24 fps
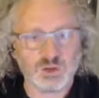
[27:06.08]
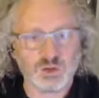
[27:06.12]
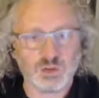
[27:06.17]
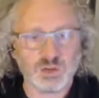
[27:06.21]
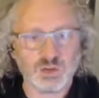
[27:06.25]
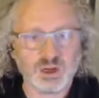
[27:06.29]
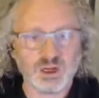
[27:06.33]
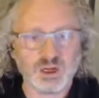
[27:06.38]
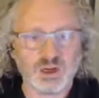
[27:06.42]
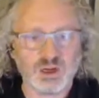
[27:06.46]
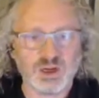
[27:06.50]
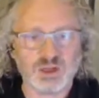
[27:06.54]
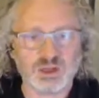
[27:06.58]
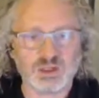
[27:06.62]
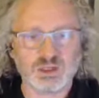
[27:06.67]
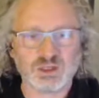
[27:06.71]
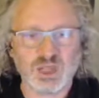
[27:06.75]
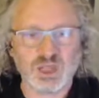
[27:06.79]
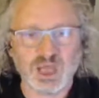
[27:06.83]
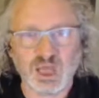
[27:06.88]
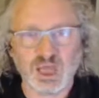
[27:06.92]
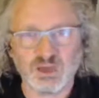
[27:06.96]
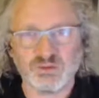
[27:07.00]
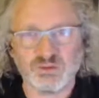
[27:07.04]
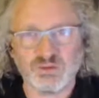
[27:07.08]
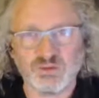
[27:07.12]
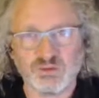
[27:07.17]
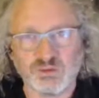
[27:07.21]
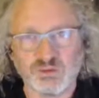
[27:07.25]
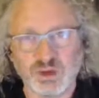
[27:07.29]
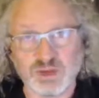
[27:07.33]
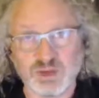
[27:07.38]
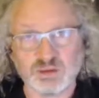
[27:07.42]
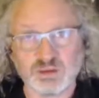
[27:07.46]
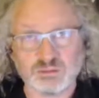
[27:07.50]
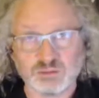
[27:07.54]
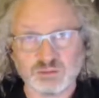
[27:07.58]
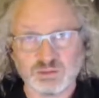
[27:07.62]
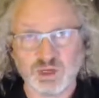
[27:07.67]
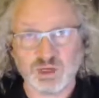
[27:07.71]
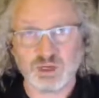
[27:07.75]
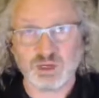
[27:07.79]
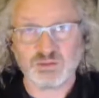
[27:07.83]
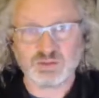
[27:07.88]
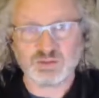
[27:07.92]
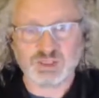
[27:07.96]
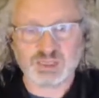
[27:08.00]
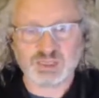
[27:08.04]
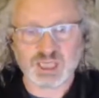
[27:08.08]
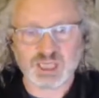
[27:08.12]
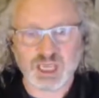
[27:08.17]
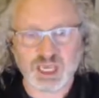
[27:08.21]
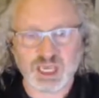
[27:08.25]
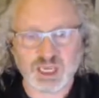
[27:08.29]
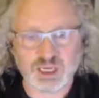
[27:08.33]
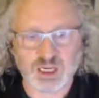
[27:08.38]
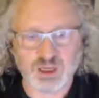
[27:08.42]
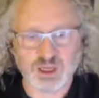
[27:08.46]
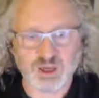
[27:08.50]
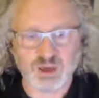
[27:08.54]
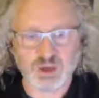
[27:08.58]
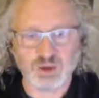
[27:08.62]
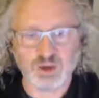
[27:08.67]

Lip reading: We like to have fun, I have to say.